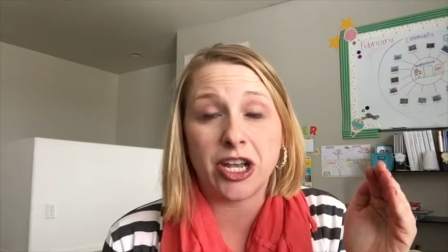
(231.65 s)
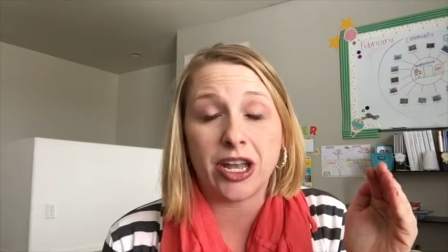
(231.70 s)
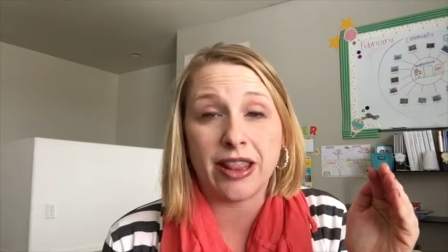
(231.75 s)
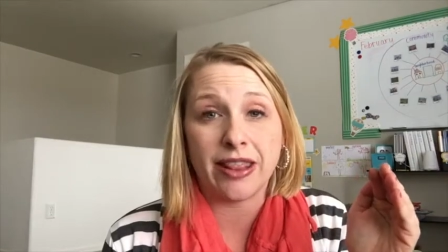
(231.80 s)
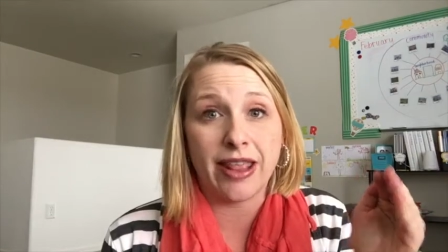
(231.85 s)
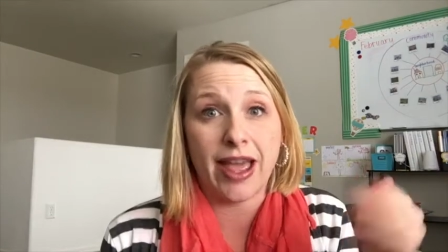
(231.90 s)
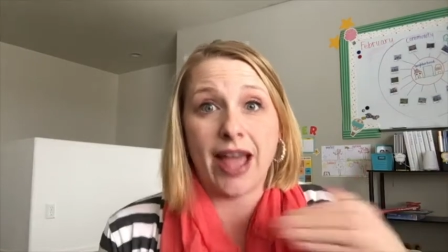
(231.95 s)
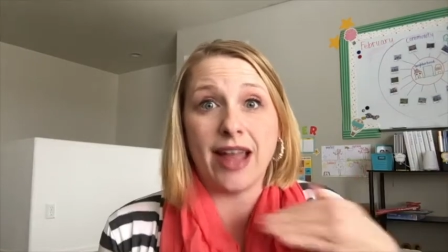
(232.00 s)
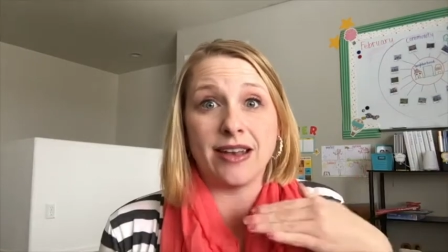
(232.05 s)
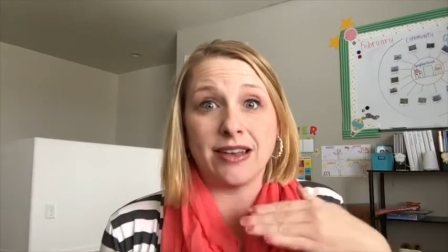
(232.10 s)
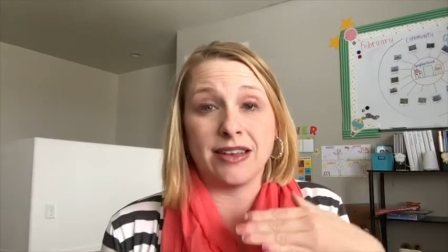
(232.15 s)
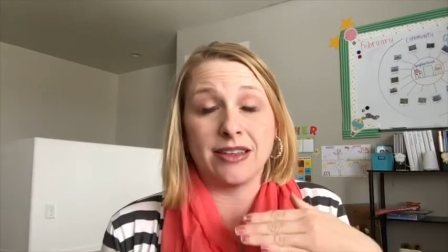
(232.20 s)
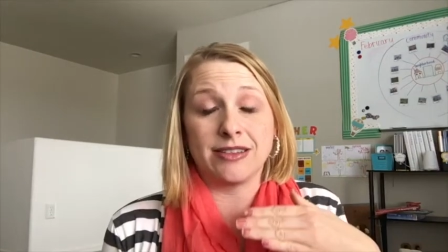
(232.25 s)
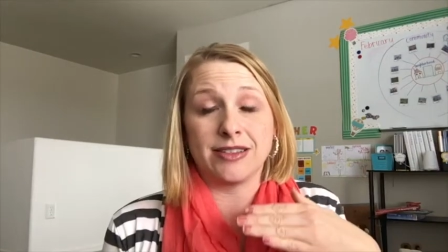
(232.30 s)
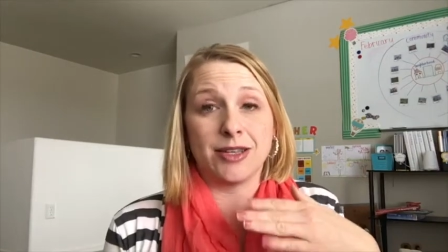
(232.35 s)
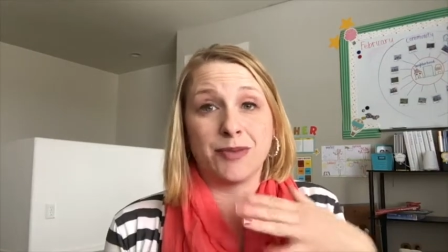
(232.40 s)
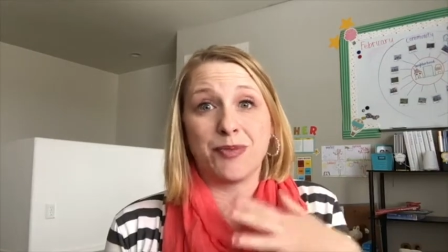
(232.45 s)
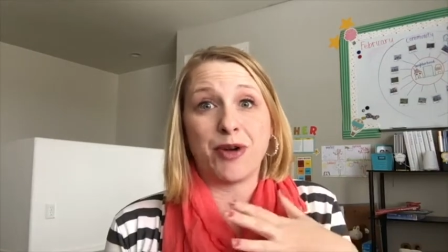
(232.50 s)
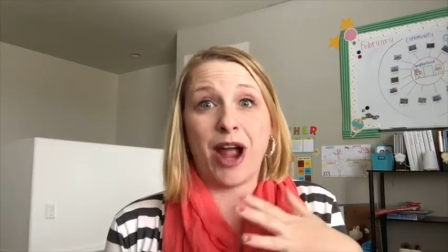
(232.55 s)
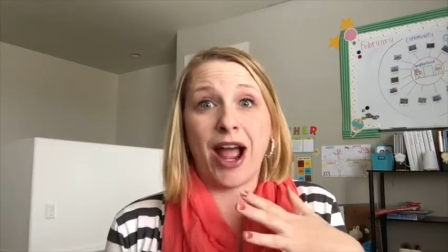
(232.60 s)
and that
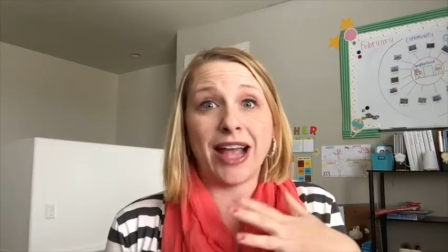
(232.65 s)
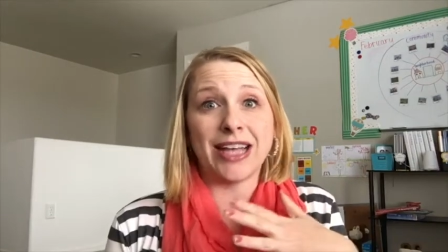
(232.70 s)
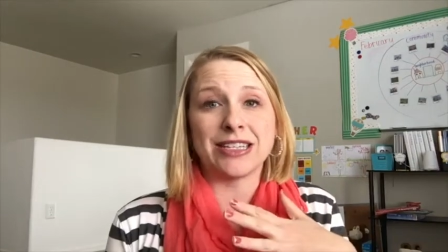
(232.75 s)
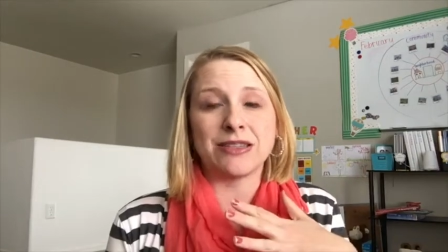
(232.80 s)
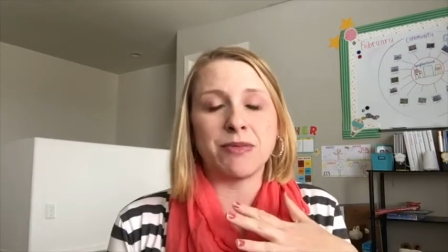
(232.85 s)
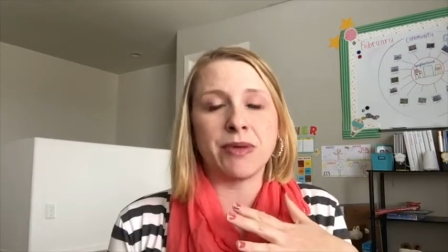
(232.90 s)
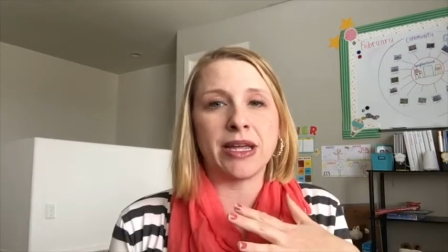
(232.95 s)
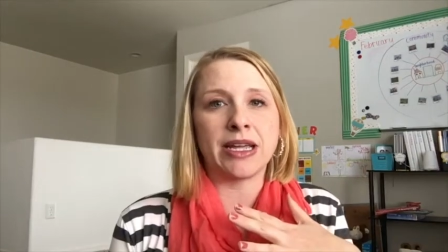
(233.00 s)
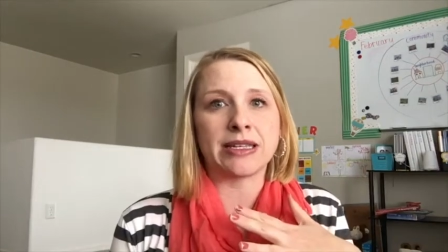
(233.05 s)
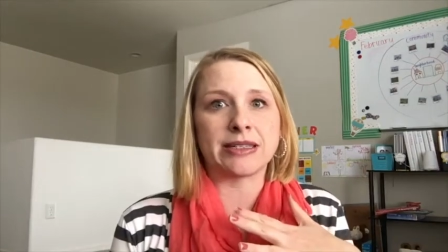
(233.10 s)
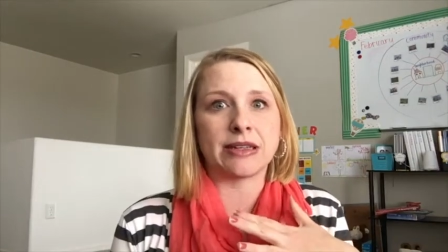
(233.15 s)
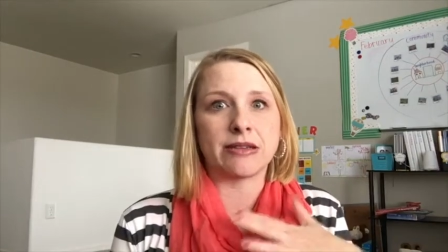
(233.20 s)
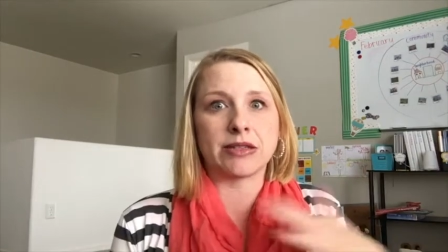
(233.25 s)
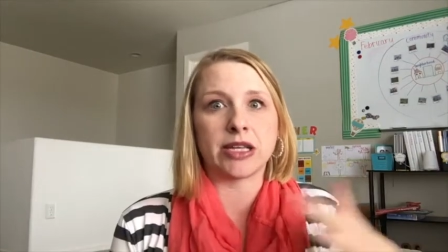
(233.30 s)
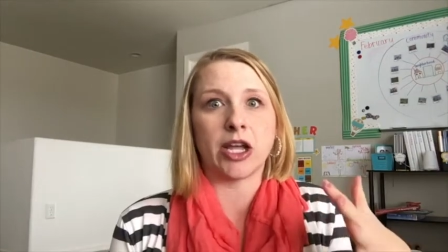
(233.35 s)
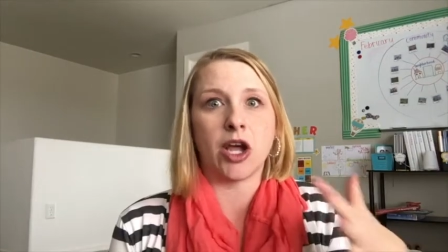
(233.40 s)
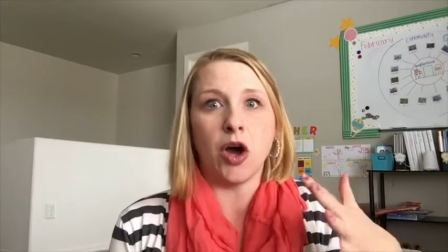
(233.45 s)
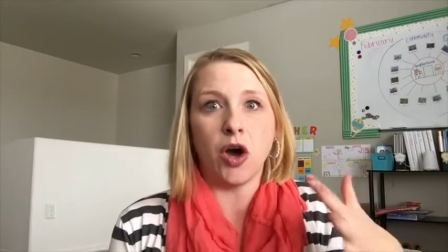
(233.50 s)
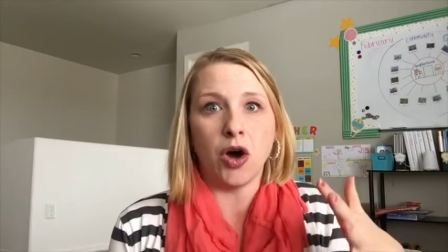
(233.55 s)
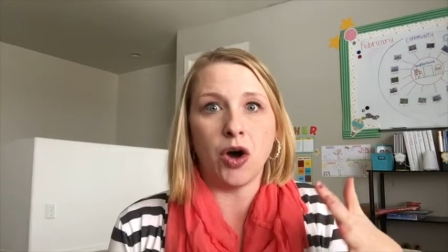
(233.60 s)
surprised me, because I was
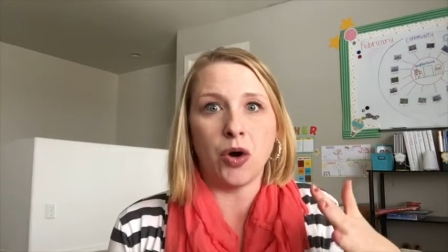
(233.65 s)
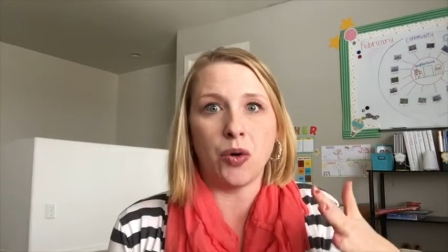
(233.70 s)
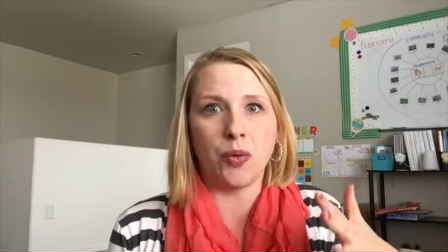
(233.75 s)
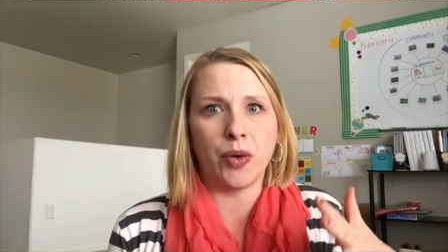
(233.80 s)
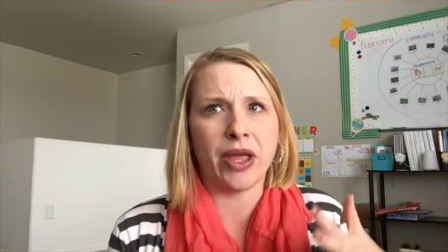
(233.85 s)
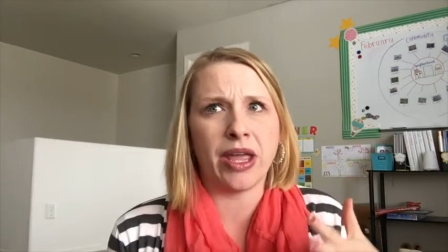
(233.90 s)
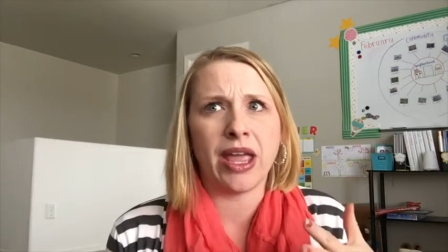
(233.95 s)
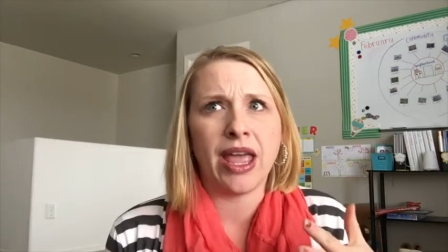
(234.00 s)
like, oh,